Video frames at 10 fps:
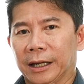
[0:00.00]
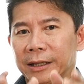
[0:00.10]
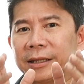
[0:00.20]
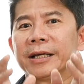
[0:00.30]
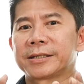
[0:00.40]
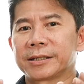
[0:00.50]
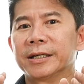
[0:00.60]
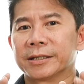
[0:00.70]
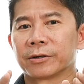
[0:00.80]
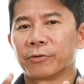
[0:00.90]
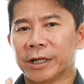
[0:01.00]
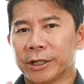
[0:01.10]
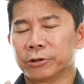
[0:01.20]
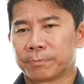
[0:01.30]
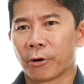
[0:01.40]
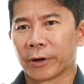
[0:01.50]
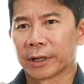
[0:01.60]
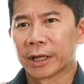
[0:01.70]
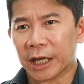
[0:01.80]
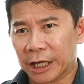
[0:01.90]
This is a really good point.
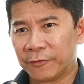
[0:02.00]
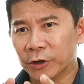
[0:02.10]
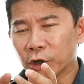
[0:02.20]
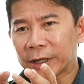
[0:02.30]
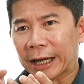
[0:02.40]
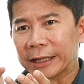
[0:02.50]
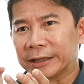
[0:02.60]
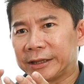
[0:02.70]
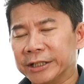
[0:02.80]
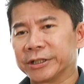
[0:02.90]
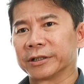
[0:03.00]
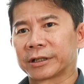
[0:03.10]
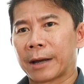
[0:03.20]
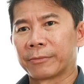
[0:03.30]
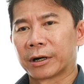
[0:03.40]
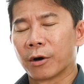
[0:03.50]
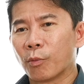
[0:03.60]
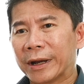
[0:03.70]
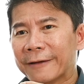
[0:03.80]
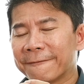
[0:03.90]
If you look at digital camera,
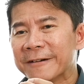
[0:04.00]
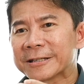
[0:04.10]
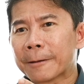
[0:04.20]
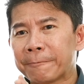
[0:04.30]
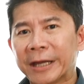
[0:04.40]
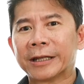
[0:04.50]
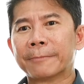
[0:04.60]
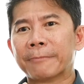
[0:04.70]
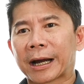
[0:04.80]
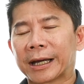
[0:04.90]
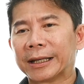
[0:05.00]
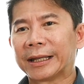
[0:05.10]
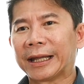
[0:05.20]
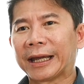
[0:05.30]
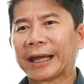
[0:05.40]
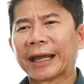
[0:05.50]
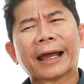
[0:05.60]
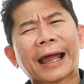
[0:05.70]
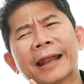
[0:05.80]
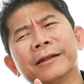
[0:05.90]
when they first appear in the market, they
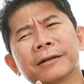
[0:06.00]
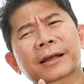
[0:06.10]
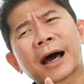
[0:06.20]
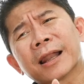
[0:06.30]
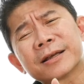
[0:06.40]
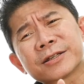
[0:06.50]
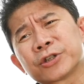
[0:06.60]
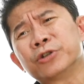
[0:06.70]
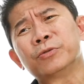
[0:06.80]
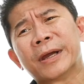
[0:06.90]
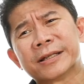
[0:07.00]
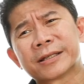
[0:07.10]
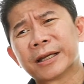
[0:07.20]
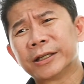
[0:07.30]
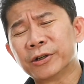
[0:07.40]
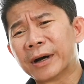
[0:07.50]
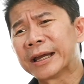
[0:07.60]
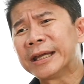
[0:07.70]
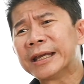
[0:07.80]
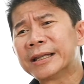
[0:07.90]
handle colors two ways. You are
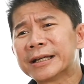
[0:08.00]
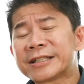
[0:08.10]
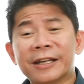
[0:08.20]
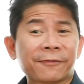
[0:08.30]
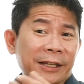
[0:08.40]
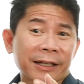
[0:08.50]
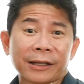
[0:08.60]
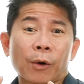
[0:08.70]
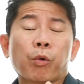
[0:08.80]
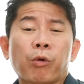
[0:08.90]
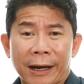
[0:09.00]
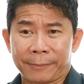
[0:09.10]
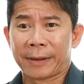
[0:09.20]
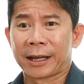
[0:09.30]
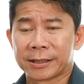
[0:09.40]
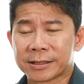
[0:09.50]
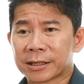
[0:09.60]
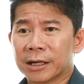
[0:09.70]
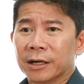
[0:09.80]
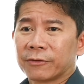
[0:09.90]
either shifting the white balance
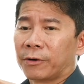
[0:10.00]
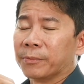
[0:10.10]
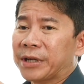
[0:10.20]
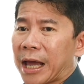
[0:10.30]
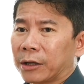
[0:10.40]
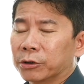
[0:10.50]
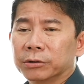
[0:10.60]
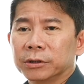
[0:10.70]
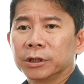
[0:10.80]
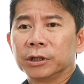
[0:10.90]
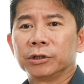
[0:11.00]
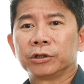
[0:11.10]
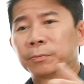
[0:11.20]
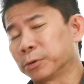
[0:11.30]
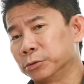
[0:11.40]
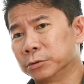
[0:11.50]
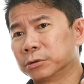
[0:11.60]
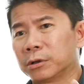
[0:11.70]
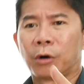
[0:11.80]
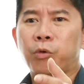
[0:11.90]
from yellow to blue
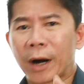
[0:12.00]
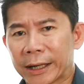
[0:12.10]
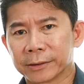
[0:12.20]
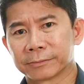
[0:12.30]
or white.